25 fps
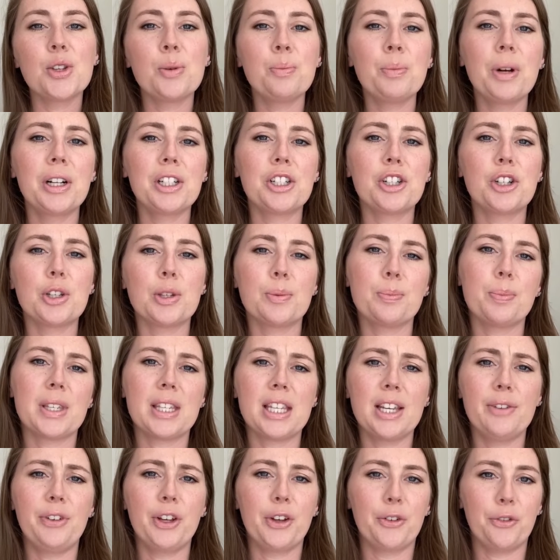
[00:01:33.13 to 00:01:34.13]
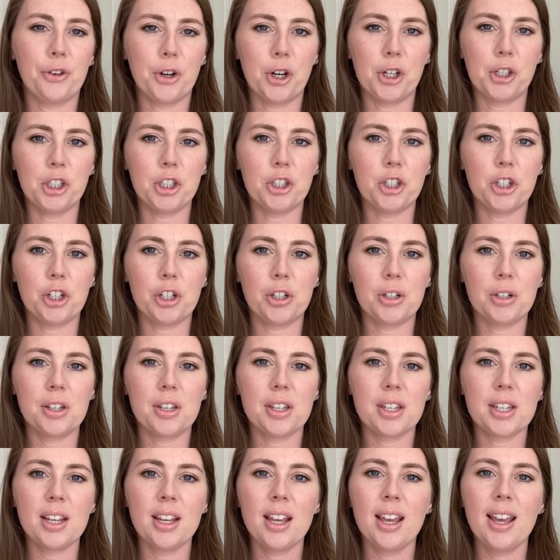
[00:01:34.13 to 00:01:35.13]
so much specific
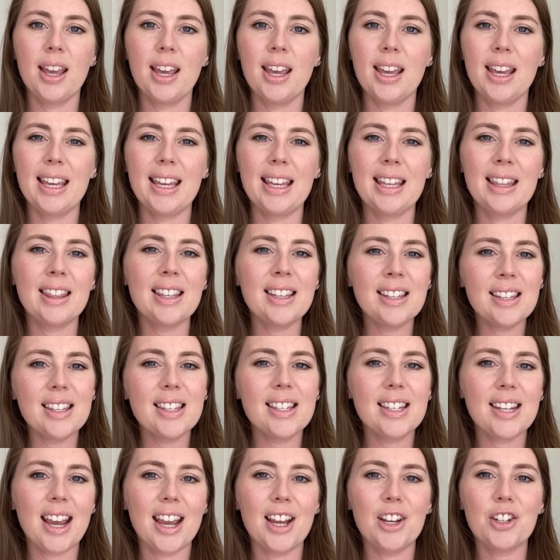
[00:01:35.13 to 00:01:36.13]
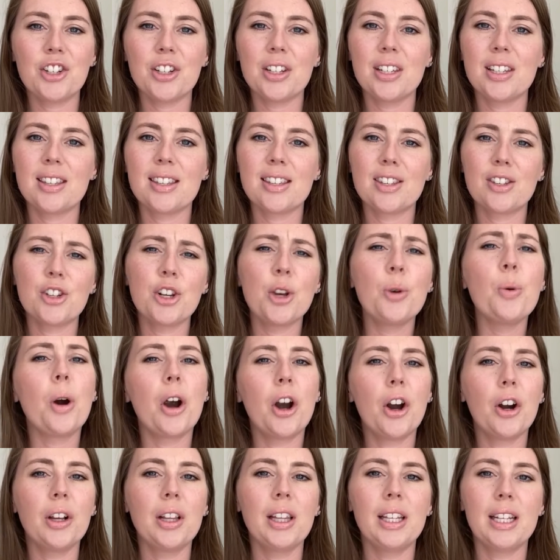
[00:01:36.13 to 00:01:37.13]
furnitures. In this stage, it's too
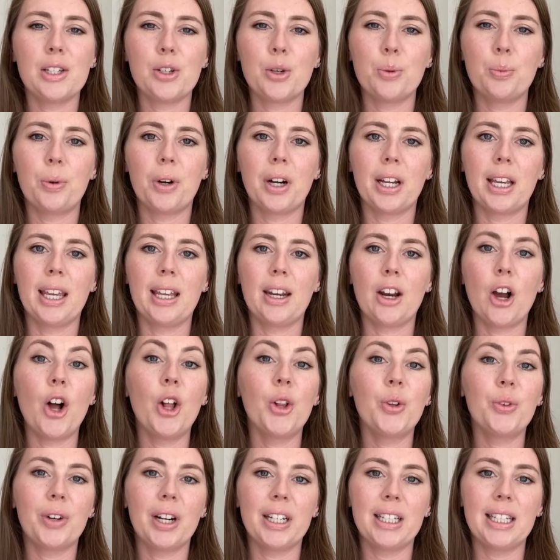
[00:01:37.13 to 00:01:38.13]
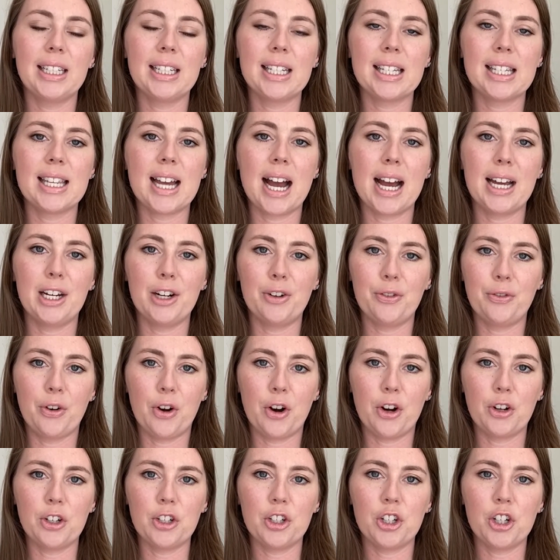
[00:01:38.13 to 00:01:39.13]
early to bring in already decided
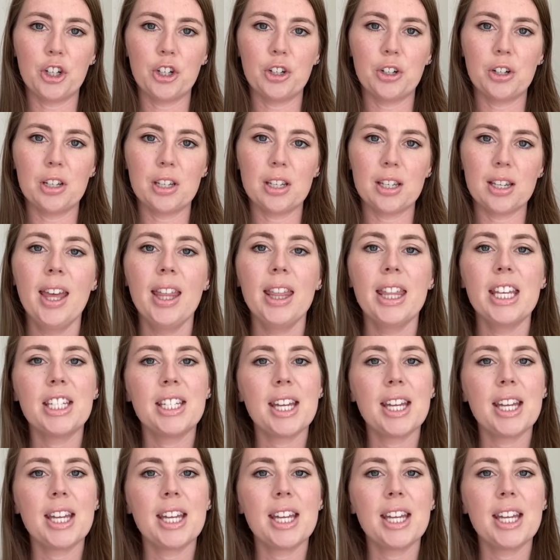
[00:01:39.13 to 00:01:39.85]
furnitures. The